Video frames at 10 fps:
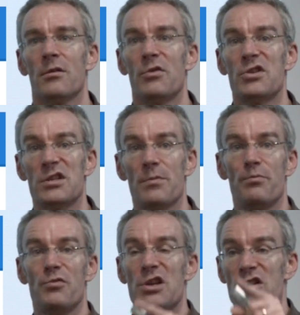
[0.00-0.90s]
which is
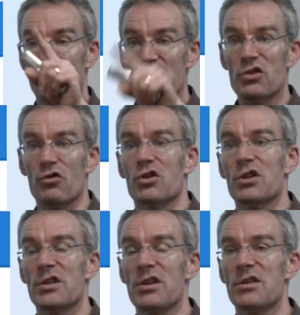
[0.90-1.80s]
the tree structure,
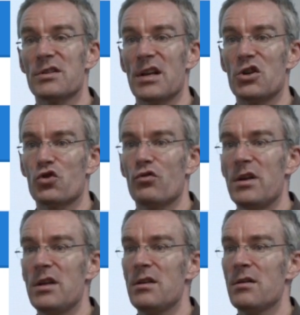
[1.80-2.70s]
so you can say
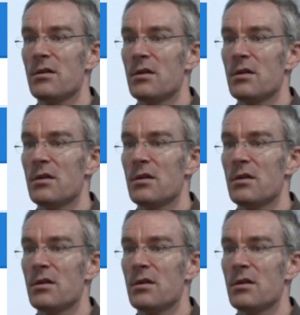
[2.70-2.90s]
tree